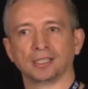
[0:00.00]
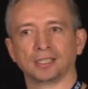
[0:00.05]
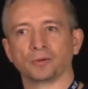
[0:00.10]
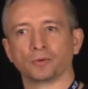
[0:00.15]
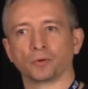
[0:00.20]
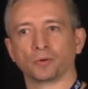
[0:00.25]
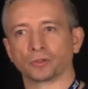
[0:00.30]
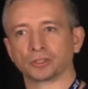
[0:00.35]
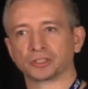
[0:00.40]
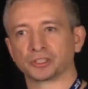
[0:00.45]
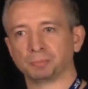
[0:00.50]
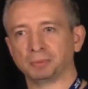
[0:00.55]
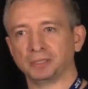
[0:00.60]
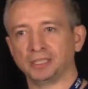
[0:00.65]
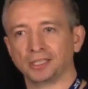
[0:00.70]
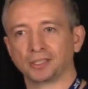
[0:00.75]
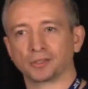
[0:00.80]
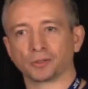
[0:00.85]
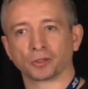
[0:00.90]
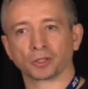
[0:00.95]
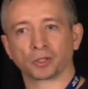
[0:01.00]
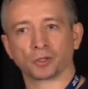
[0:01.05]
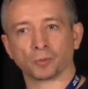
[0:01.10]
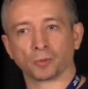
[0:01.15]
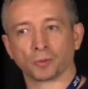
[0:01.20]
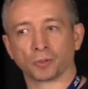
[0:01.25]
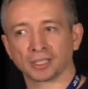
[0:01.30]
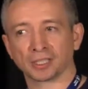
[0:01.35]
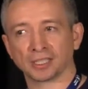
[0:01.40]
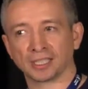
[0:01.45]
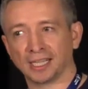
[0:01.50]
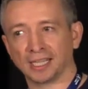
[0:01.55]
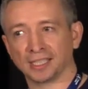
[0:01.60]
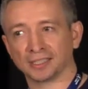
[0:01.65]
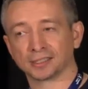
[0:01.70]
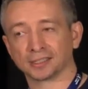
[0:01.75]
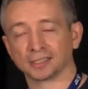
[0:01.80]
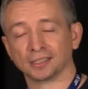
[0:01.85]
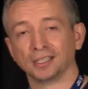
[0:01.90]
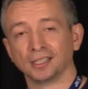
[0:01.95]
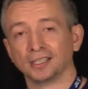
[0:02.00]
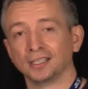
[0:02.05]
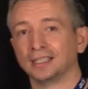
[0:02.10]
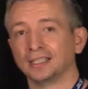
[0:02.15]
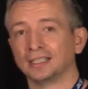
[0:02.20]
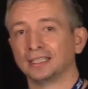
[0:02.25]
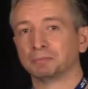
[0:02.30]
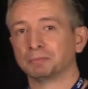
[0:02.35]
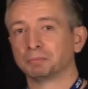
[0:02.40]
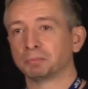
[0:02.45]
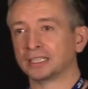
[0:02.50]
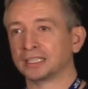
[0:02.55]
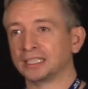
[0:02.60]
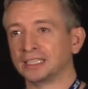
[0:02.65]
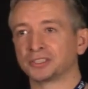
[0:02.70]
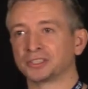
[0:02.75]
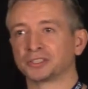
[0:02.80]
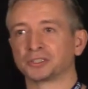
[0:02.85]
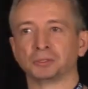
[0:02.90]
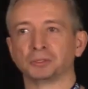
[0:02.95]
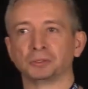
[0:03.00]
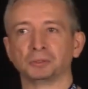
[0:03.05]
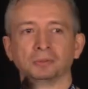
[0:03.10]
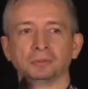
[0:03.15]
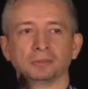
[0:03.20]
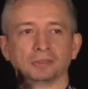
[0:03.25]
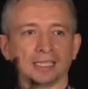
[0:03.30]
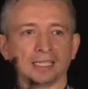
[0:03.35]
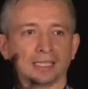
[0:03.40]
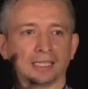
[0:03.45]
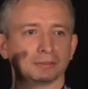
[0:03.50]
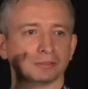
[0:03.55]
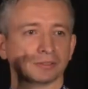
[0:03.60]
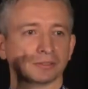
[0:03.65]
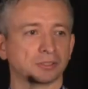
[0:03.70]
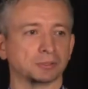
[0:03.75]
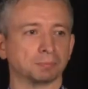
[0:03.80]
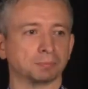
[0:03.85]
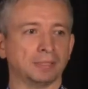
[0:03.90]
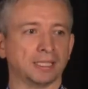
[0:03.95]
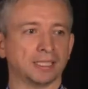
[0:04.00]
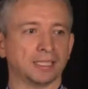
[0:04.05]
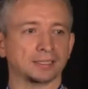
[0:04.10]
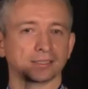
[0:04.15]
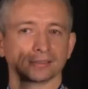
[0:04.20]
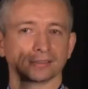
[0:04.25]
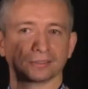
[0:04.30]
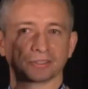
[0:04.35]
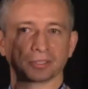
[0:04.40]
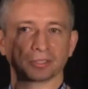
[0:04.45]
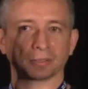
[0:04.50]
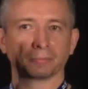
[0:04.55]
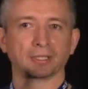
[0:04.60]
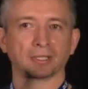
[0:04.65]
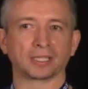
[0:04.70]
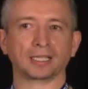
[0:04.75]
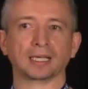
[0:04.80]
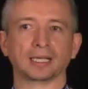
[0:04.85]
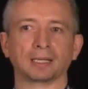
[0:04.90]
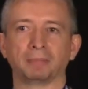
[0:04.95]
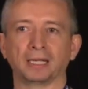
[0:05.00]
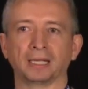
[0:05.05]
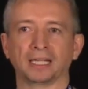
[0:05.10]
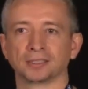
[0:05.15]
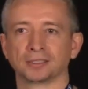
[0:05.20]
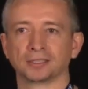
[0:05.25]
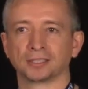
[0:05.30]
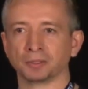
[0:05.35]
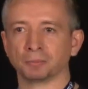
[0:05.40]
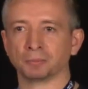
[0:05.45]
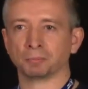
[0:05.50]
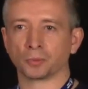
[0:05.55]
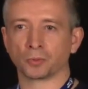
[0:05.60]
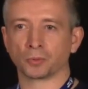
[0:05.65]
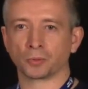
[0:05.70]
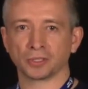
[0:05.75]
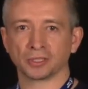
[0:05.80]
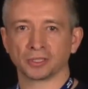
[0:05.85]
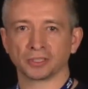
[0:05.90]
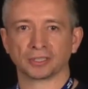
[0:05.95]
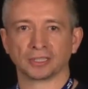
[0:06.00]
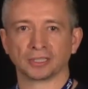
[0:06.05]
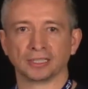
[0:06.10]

or speak or coordinate, please do submit something and pin it to the board.